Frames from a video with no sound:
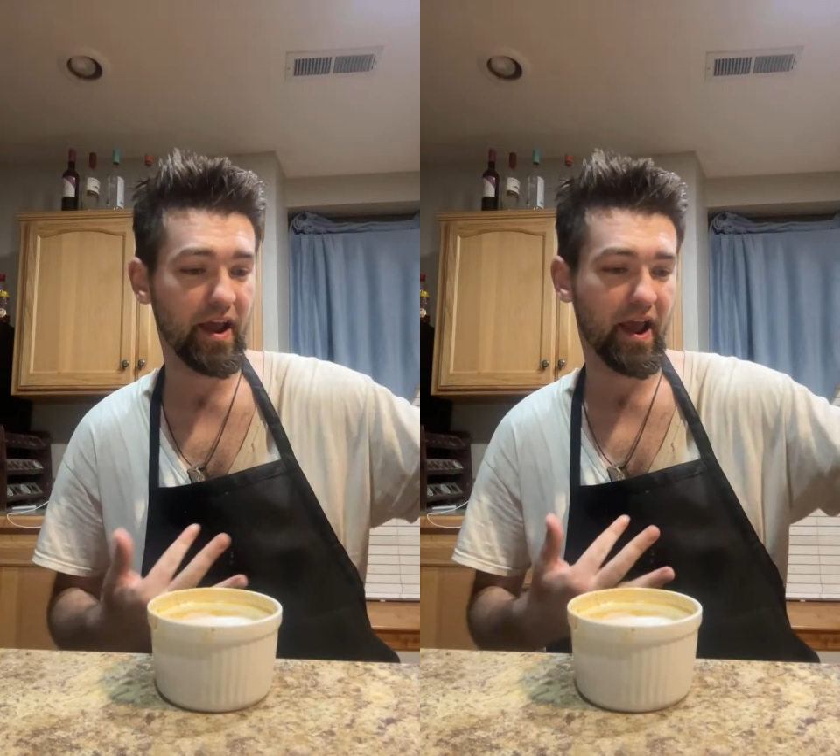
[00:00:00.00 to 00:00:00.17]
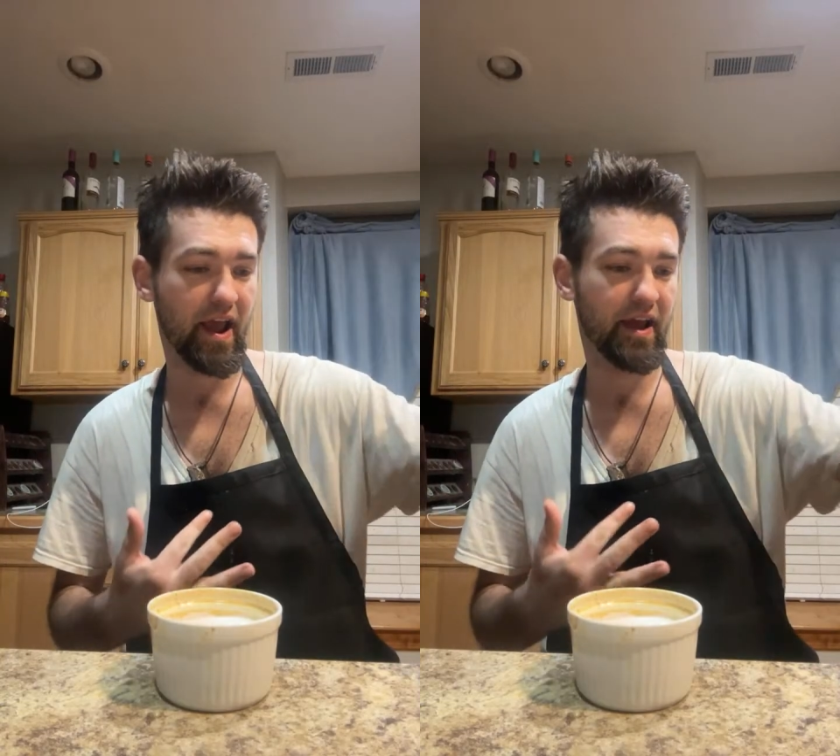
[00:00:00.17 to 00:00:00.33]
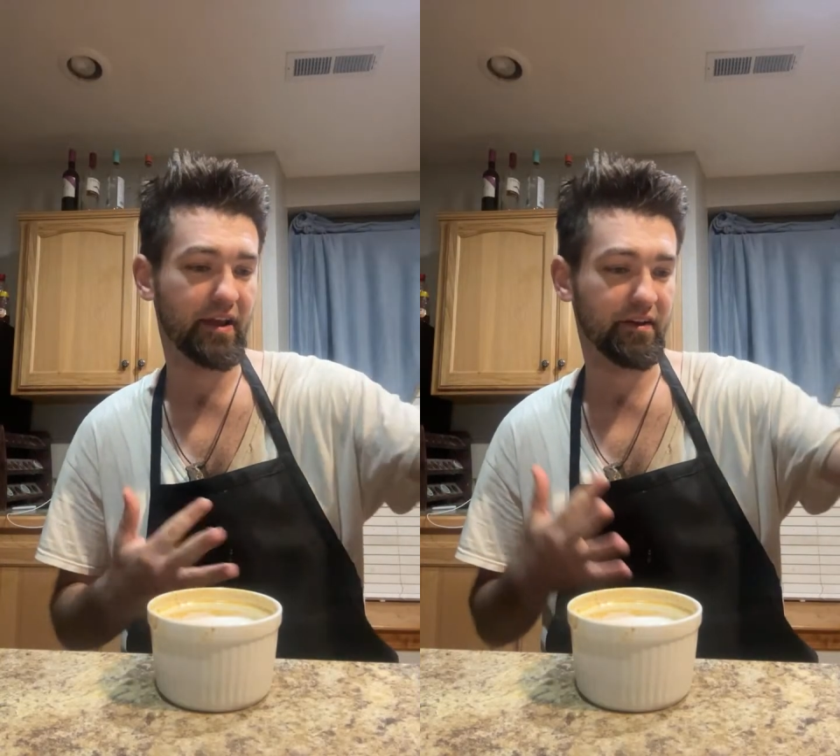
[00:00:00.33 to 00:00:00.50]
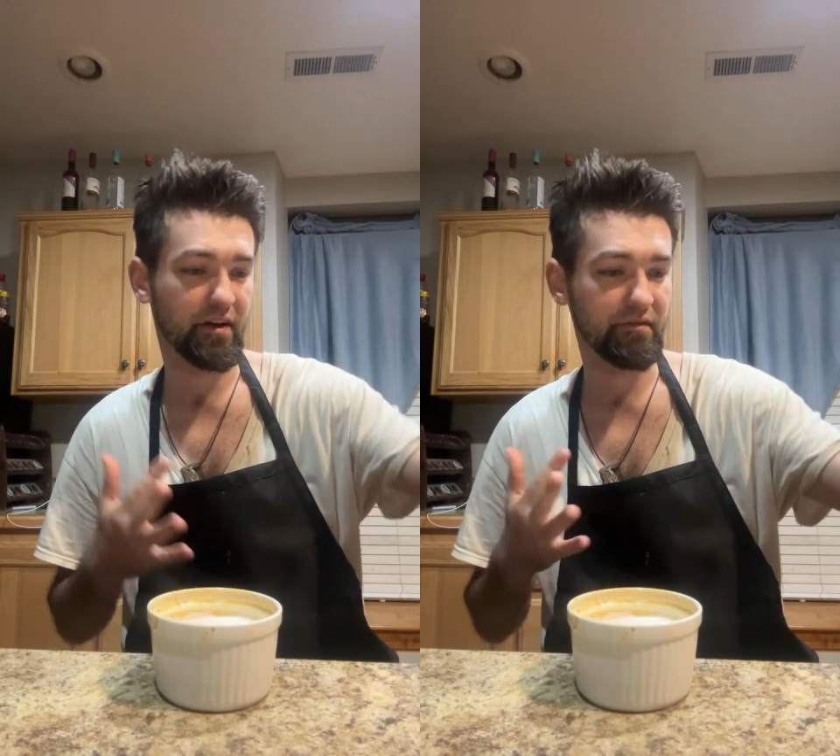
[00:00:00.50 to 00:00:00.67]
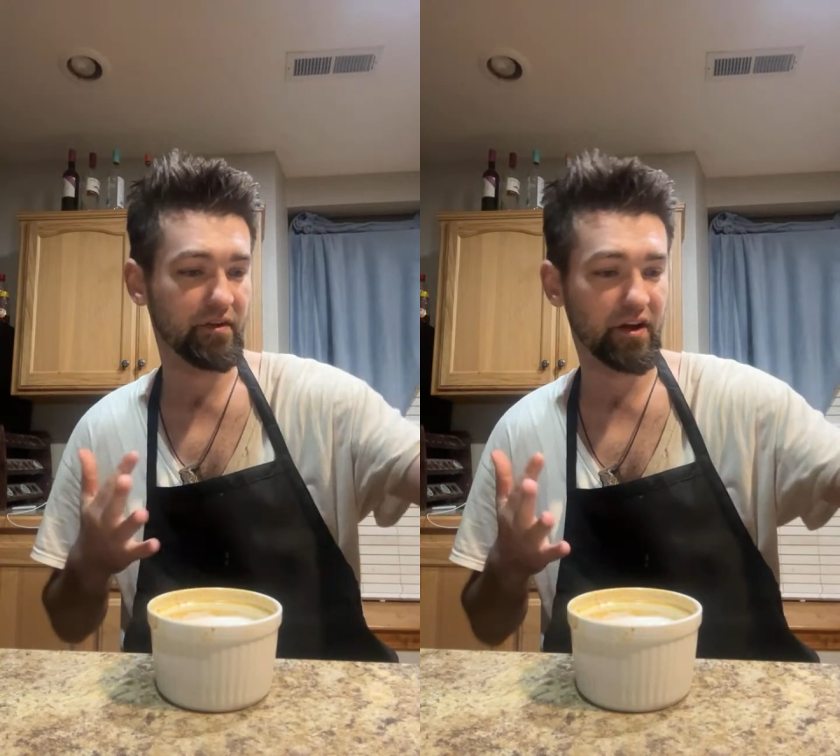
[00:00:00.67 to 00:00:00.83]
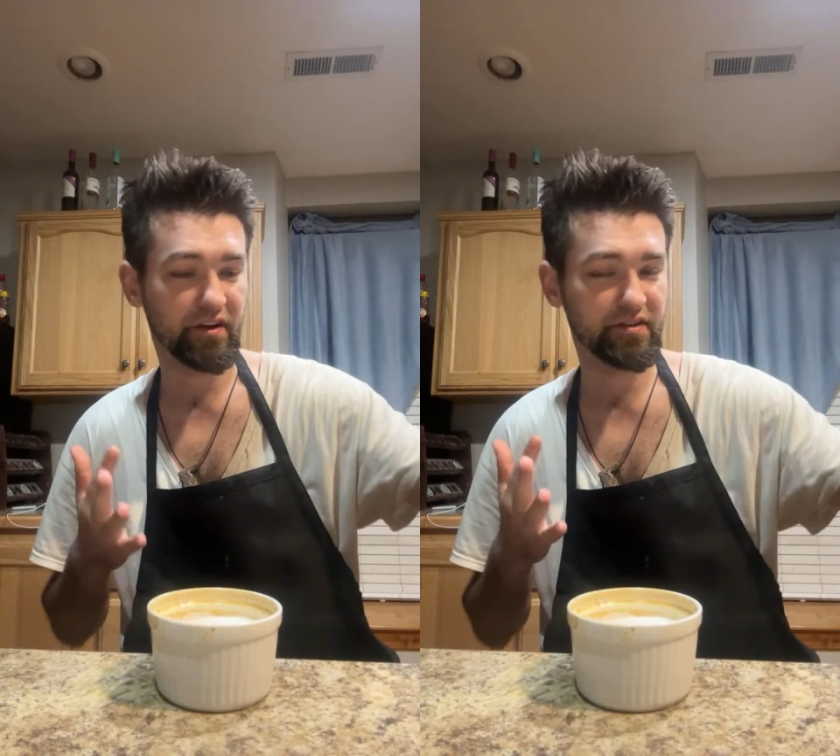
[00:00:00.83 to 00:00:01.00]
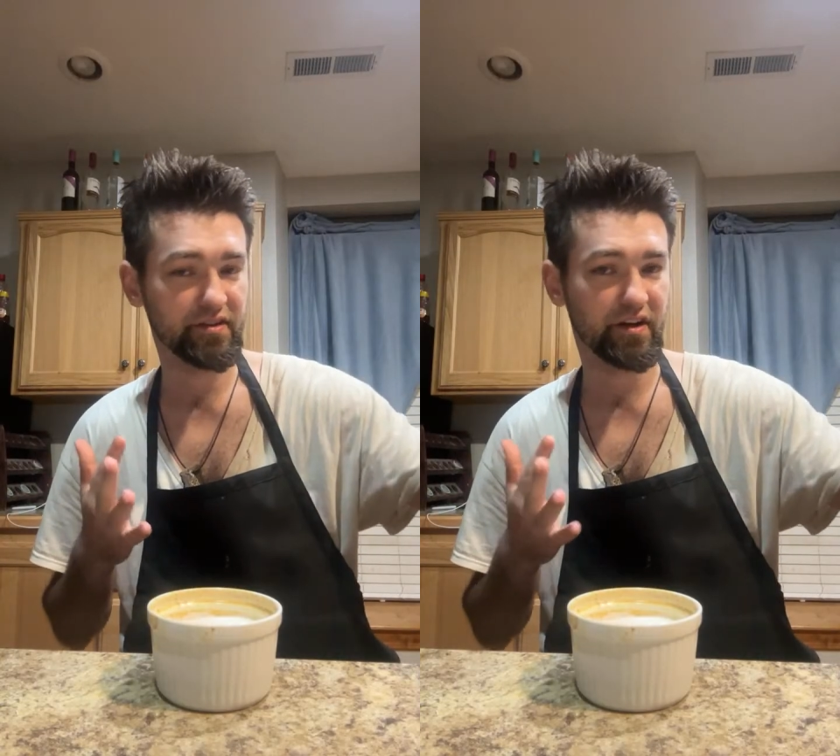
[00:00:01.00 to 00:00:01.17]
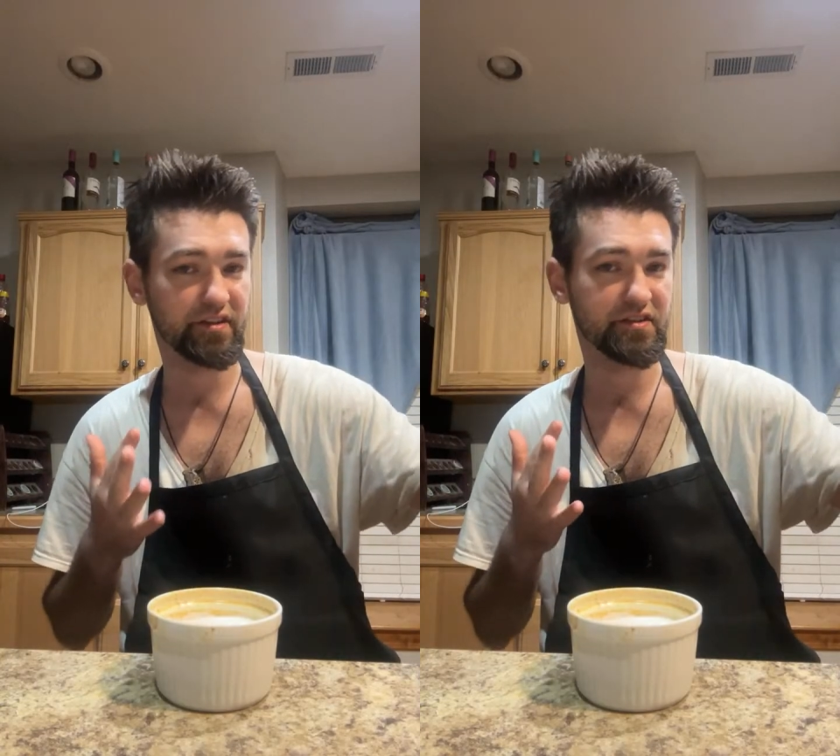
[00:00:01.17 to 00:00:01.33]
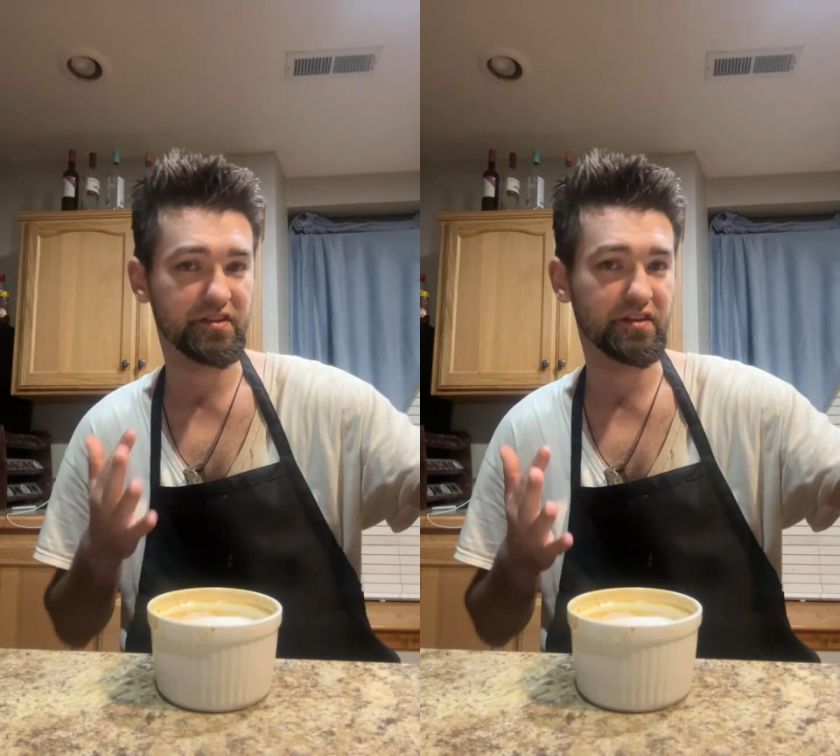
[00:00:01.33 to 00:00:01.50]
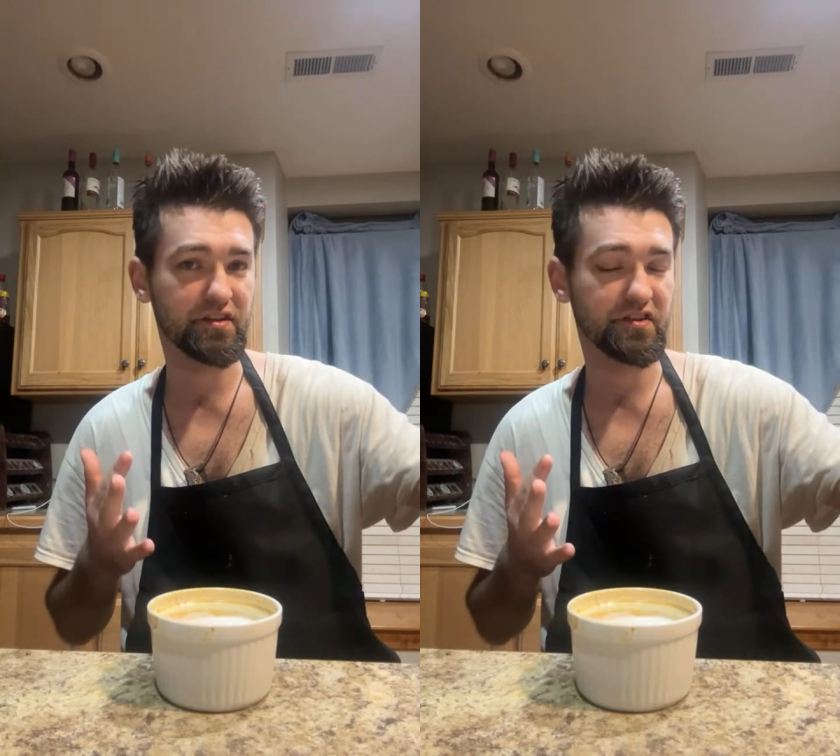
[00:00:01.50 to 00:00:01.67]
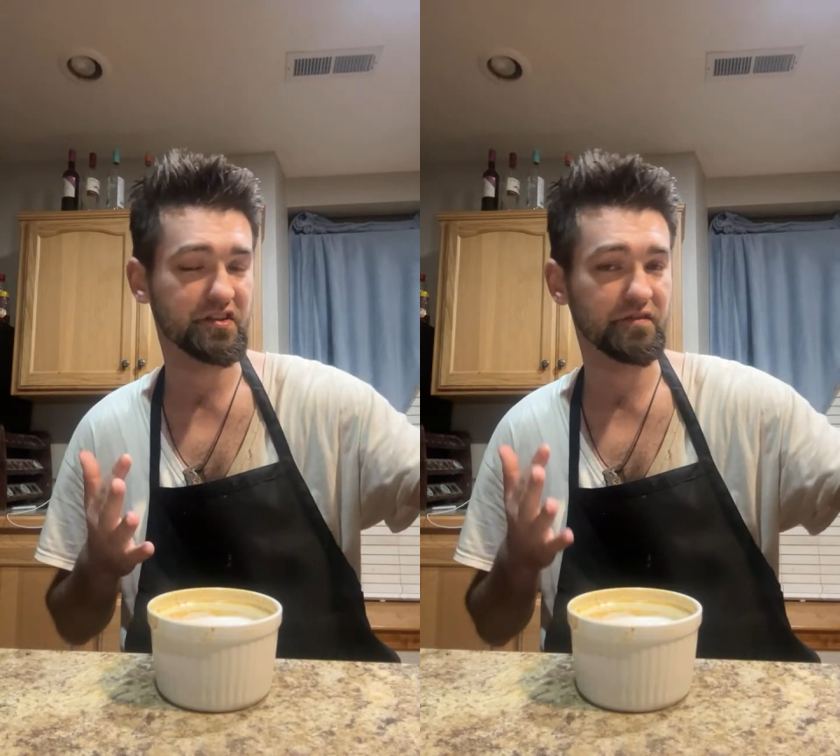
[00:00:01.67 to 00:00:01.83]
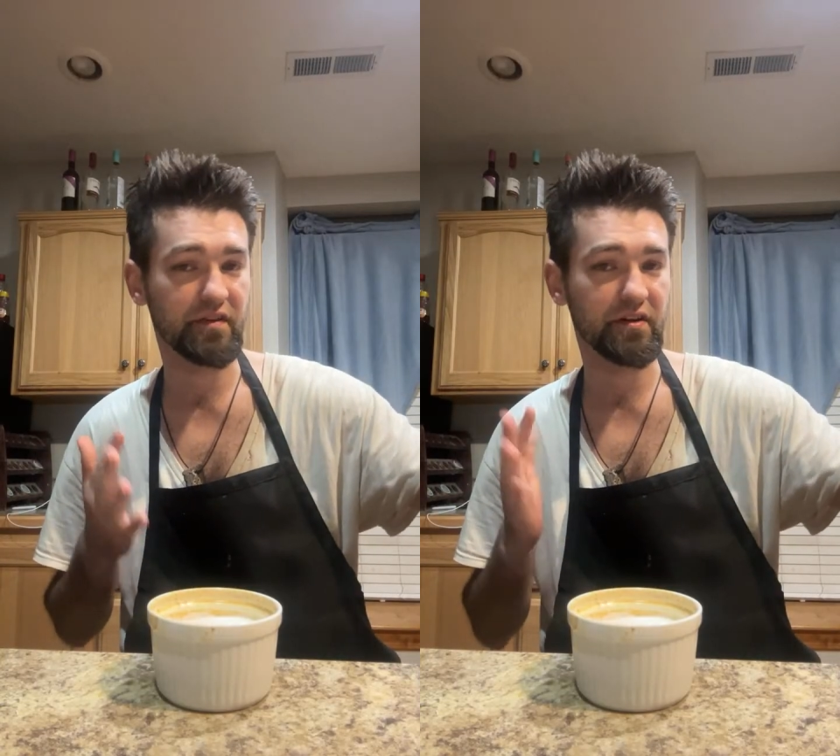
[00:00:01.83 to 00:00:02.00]
and you guys got to see the
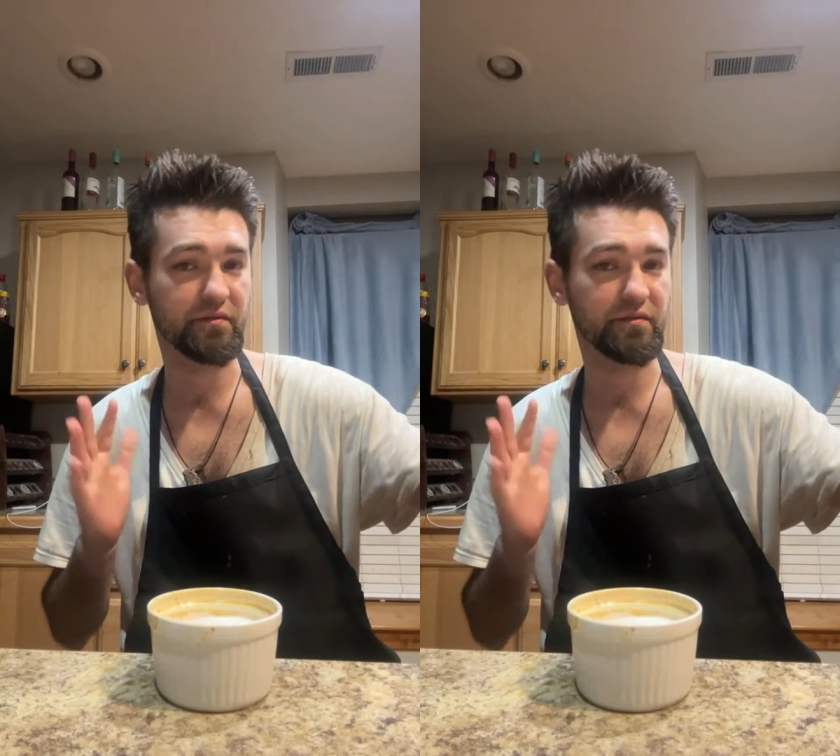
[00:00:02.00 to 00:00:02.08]
gist of it.